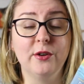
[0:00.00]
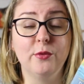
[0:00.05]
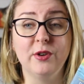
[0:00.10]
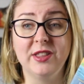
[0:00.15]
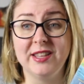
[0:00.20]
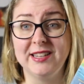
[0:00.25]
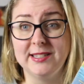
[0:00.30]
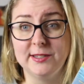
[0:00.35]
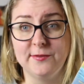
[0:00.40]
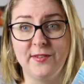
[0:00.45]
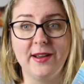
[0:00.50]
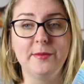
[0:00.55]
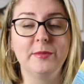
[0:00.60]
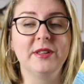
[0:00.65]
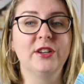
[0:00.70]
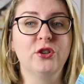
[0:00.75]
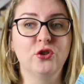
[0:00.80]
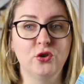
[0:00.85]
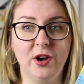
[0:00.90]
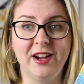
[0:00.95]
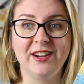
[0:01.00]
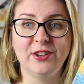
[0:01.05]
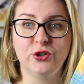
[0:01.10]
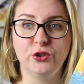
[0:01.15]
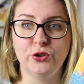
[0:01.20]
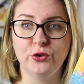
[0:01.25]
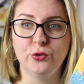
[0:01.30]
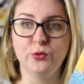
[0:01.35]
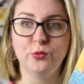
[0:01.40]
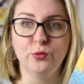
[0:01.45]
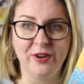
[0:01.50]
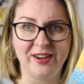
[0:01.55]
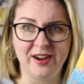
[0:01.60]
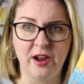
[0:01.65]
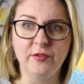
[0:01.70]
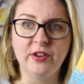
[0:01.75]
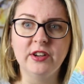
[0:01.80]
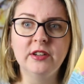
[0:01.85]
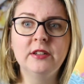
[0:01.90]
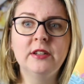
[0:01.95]
with his family trying to
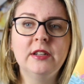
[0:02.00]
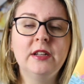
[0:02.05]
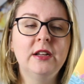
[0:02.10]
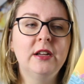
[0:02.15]
recover